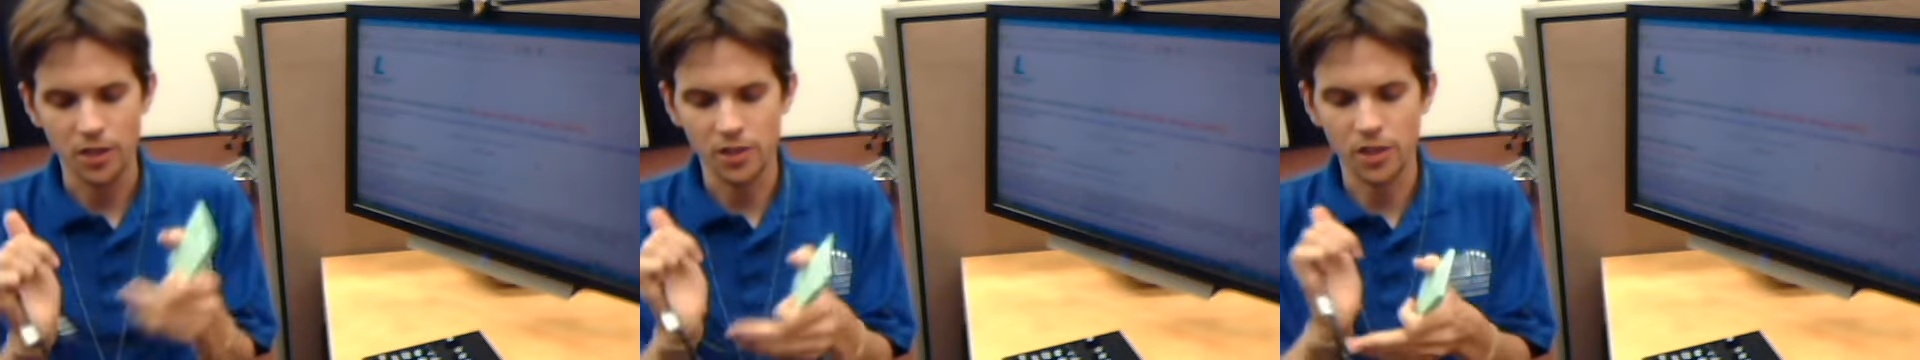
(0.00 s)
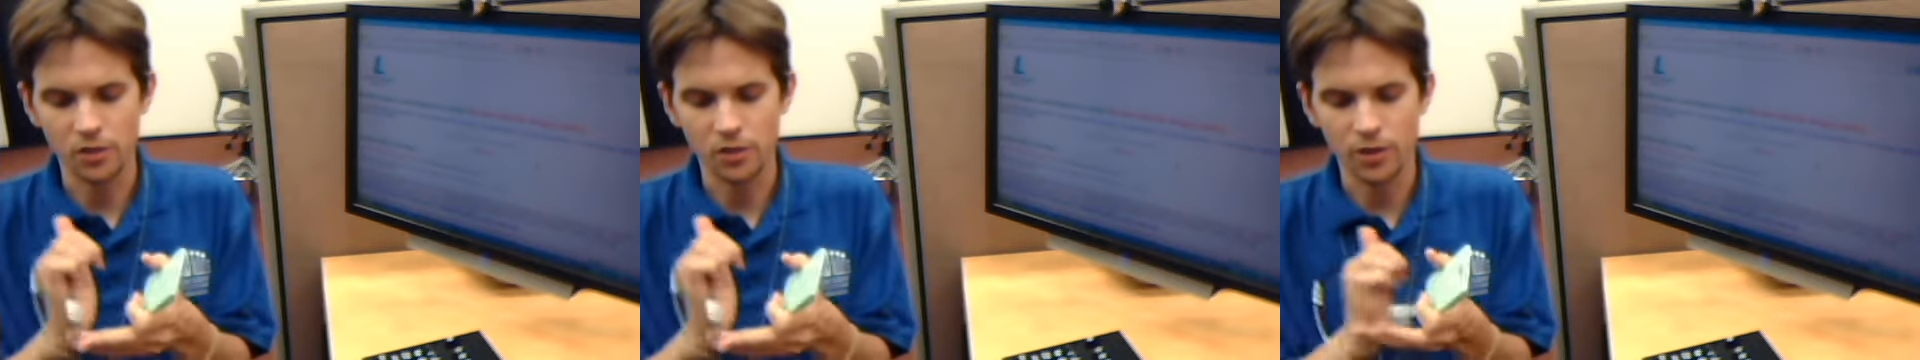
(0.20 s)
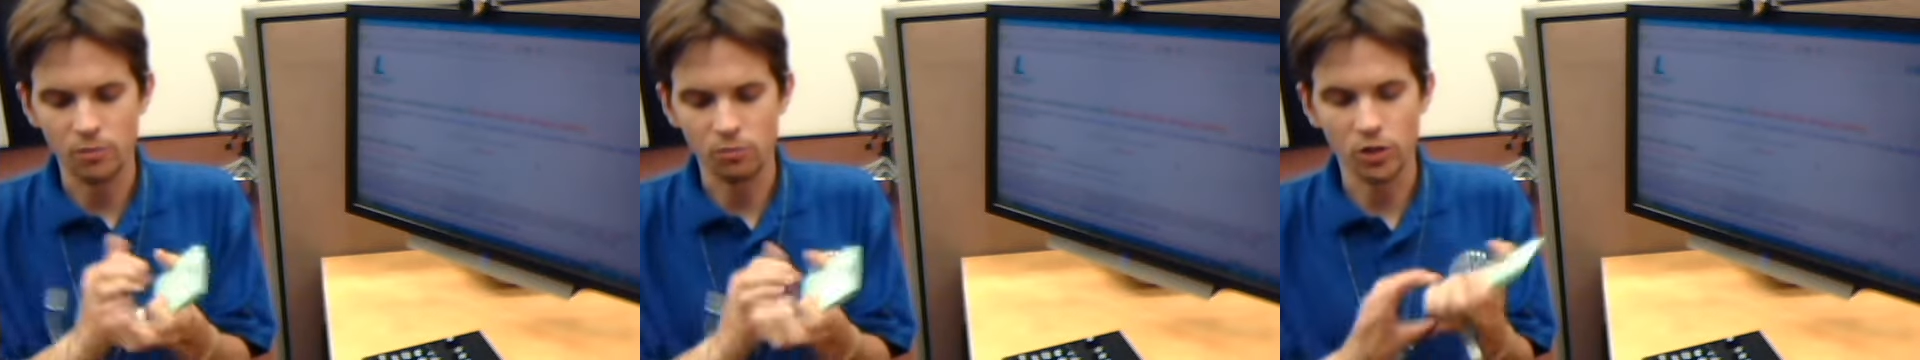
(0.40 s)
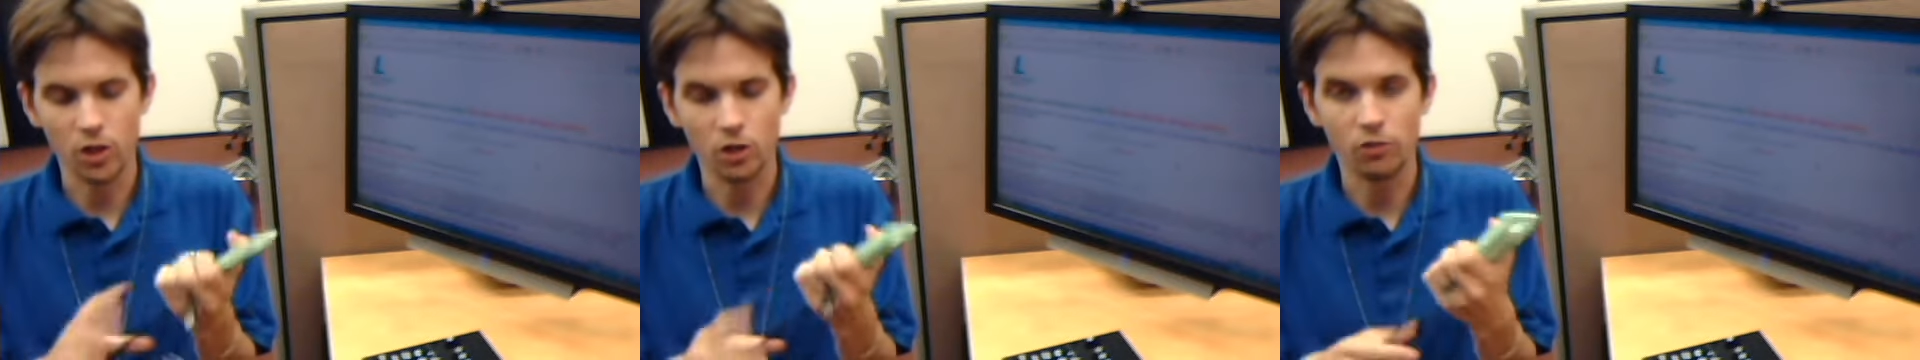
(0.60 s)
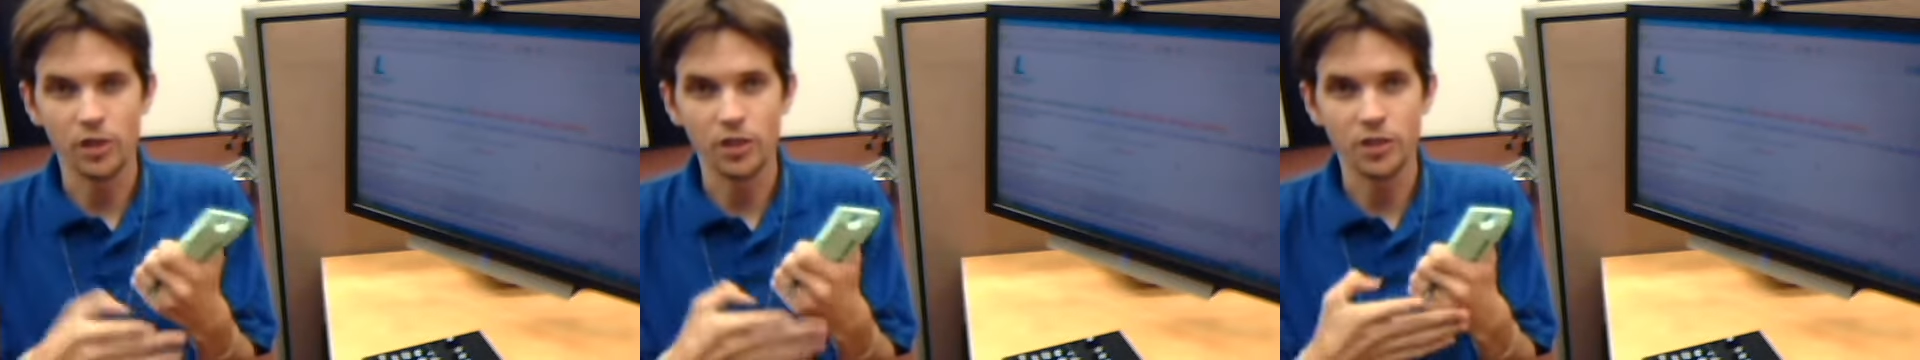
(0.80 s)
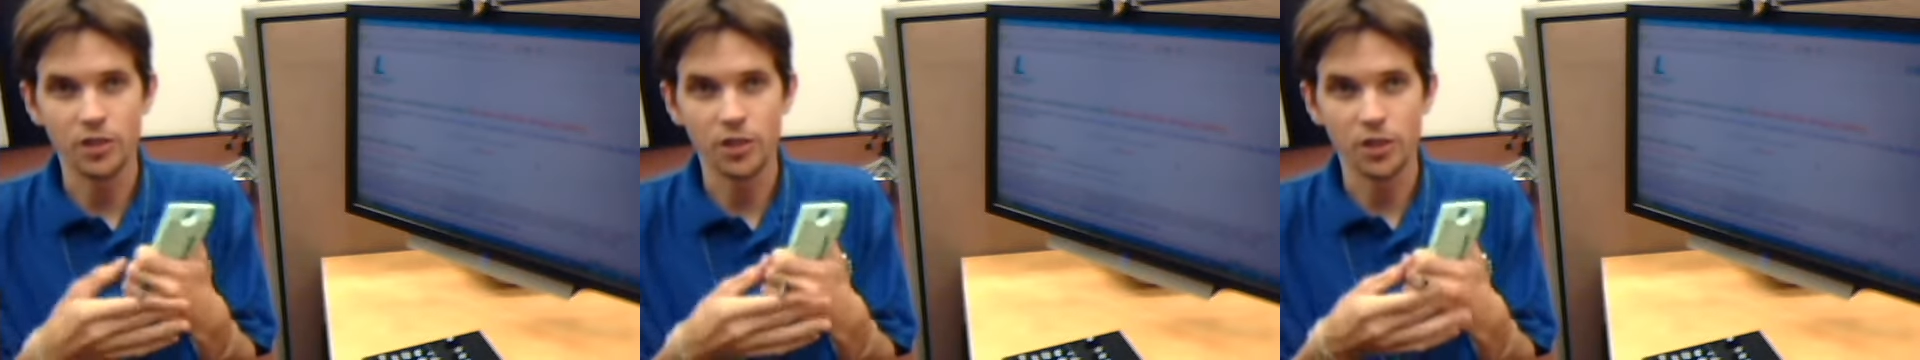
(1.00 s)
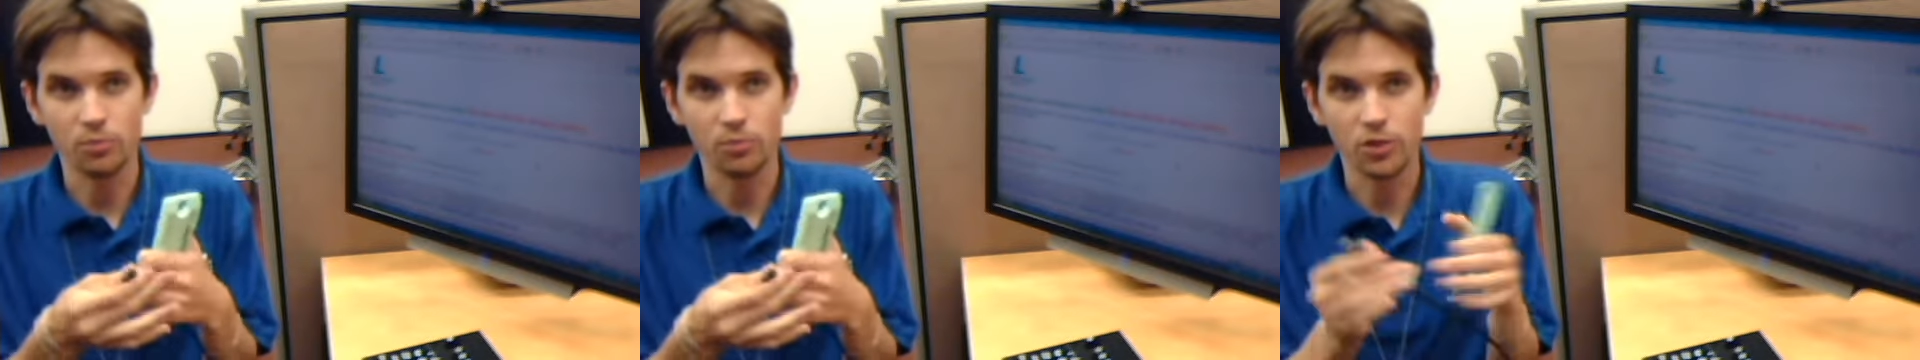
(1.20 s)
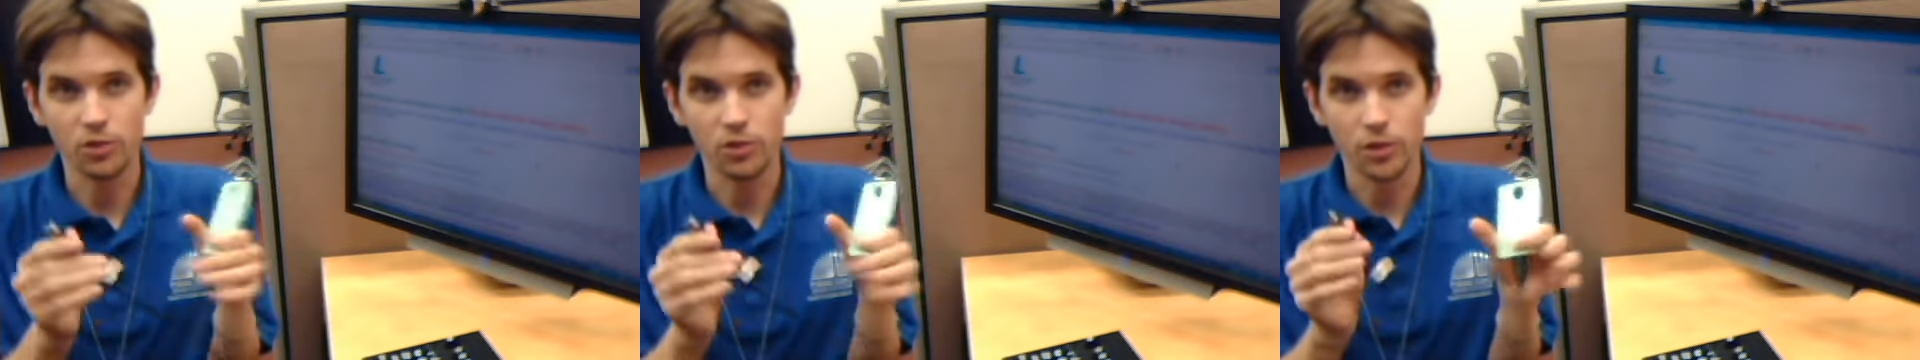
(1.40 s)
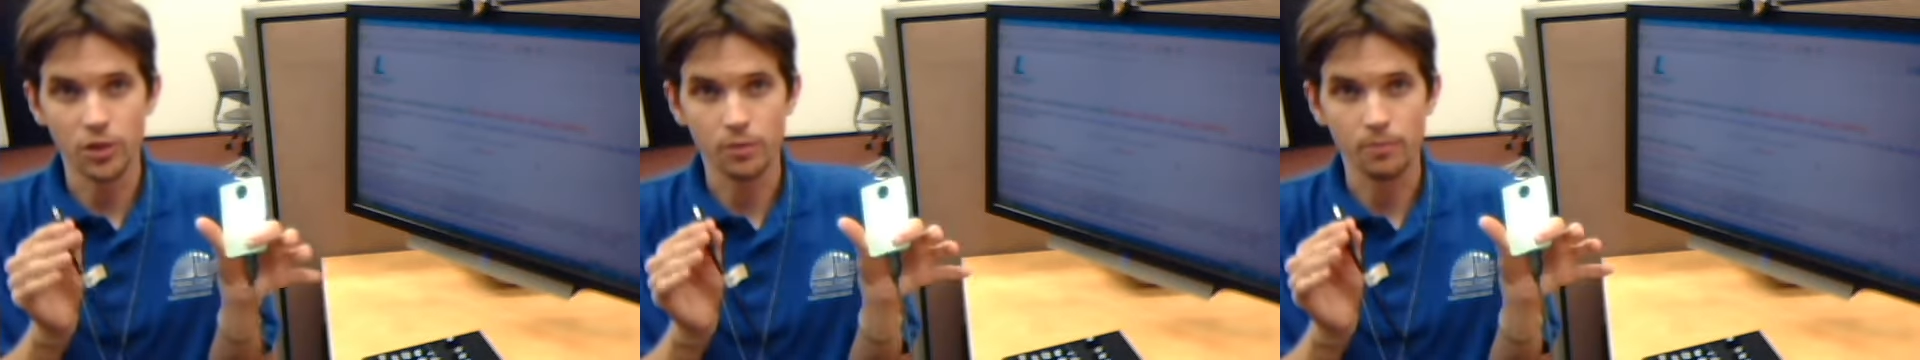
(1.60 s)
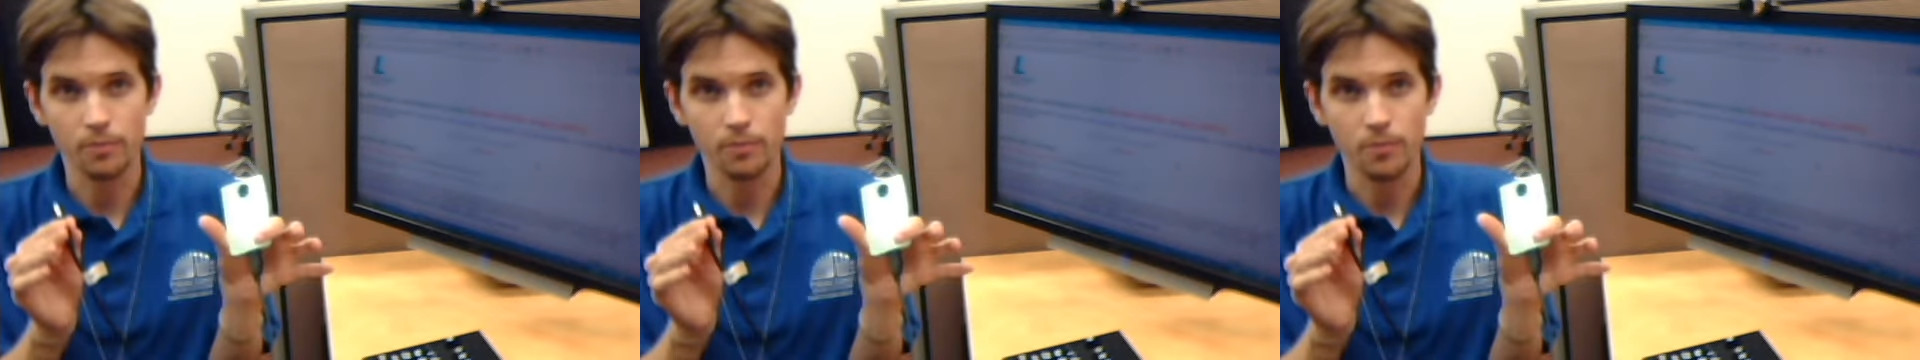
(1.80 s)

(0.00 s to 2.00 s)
the other end will go into the computer.